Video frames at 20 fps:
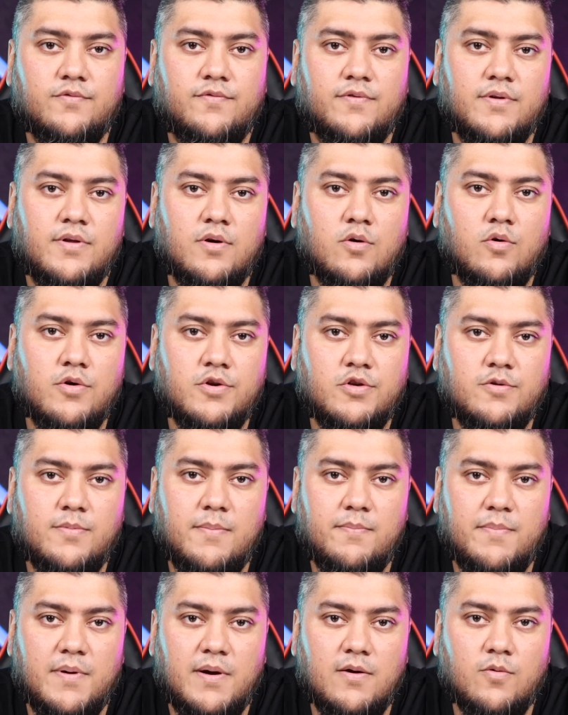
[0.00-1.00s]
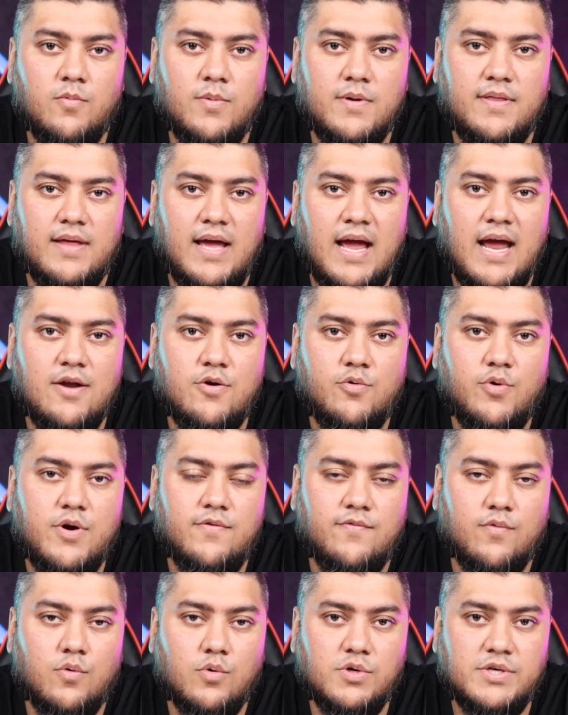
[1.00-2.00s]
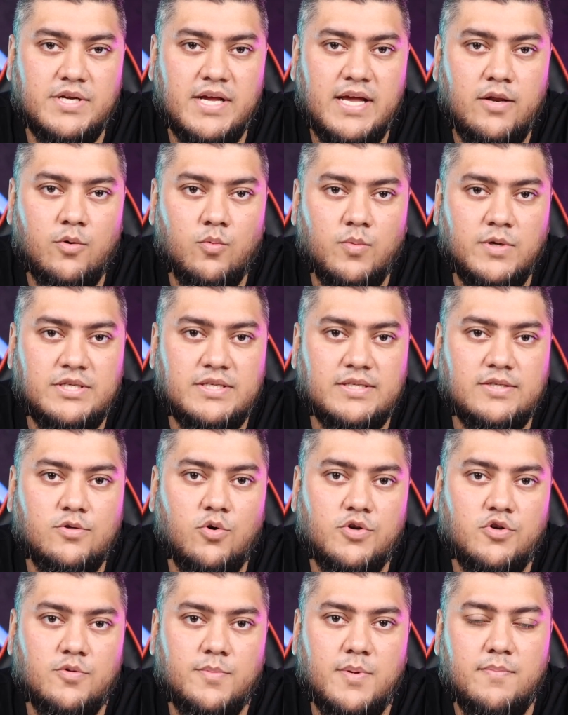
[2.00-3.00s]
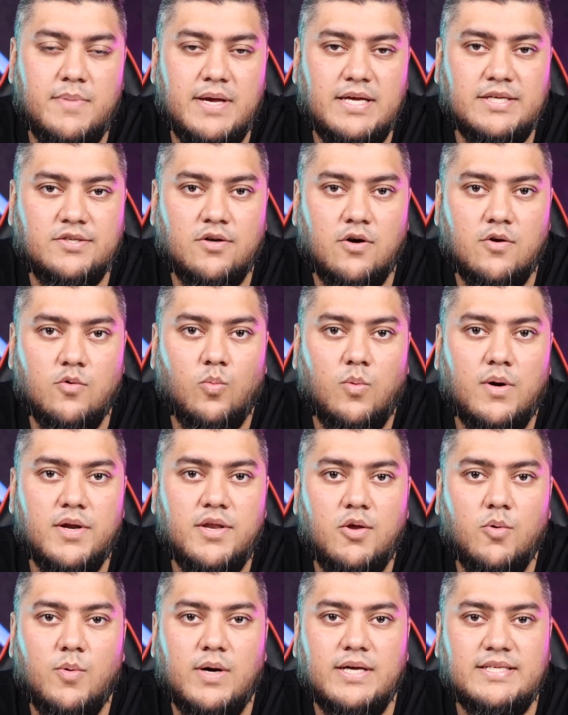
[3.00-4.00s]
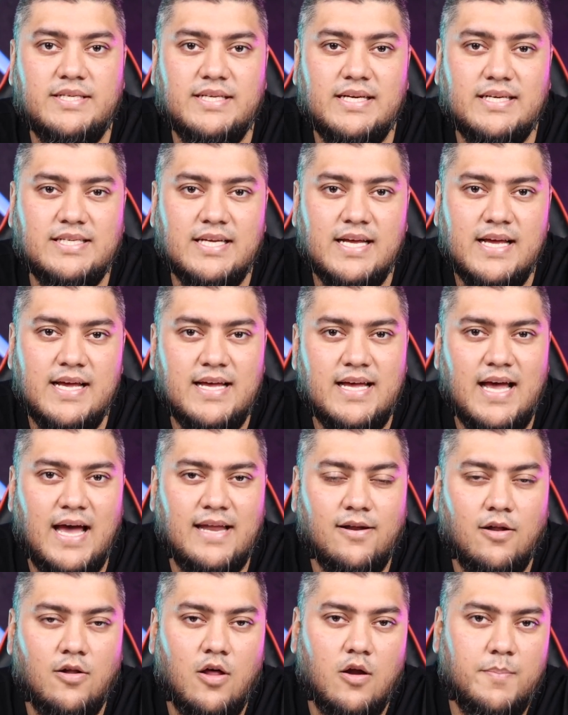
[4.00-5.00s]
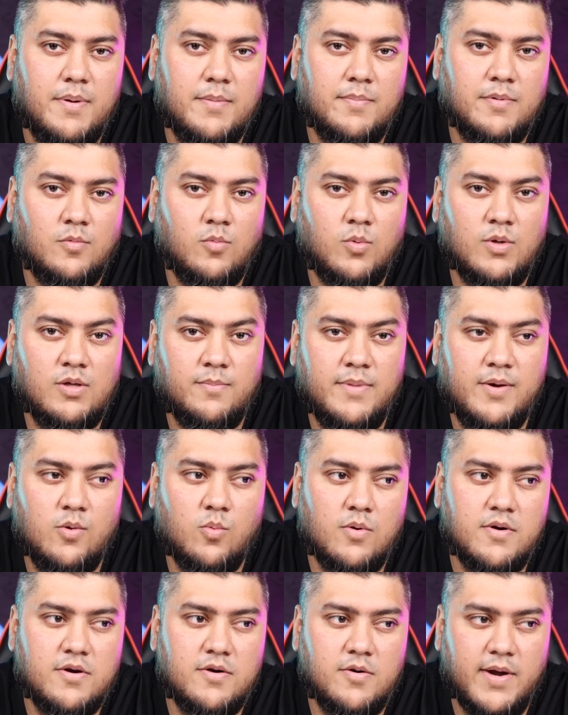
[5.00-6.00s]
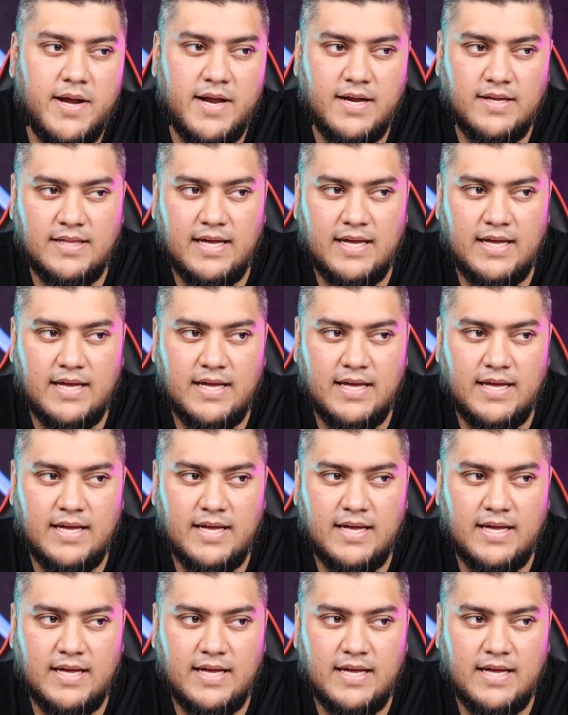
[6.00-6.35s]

further going to be paired with Android 14, which is going to be based on One UI 6, and a lot of people will be wondering